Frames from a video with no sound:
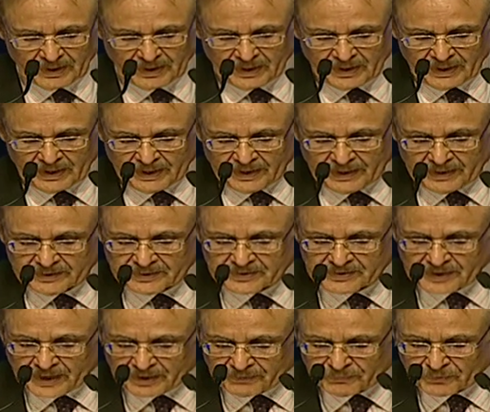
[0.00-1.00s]
It is
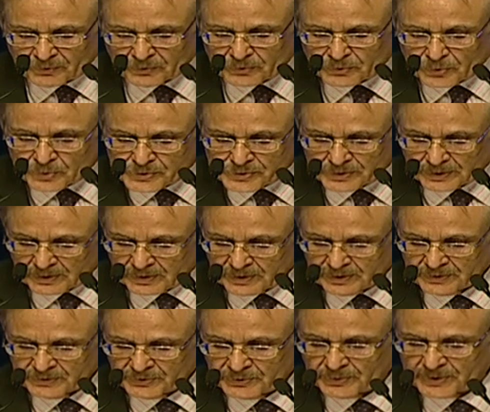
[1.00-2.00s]
therefore crucial
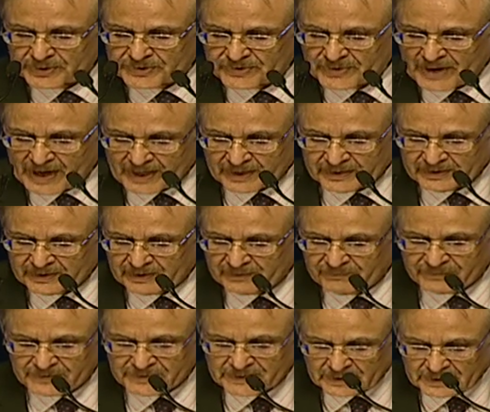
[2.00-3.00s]
to attract and
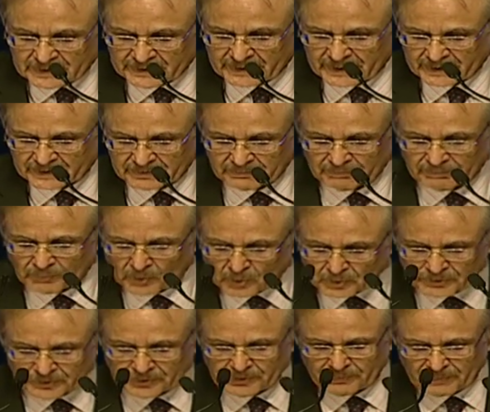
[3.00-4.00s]
facilitate
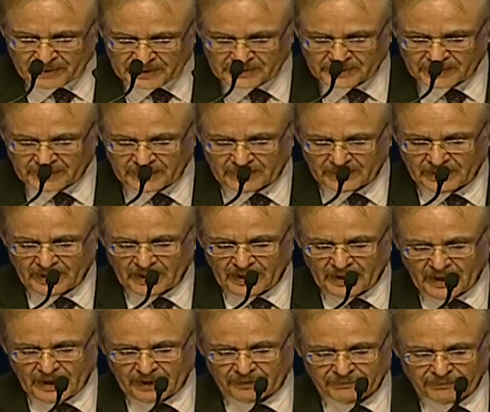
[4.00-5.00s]
both domestic
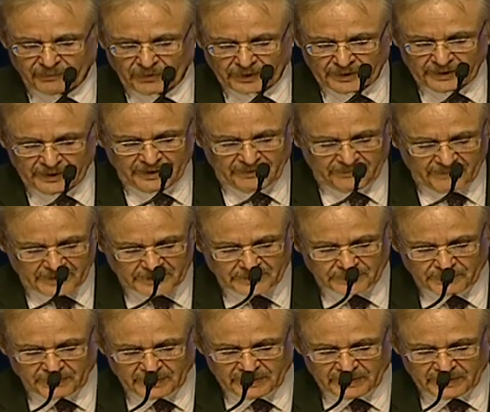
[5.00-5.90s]
and foreign investment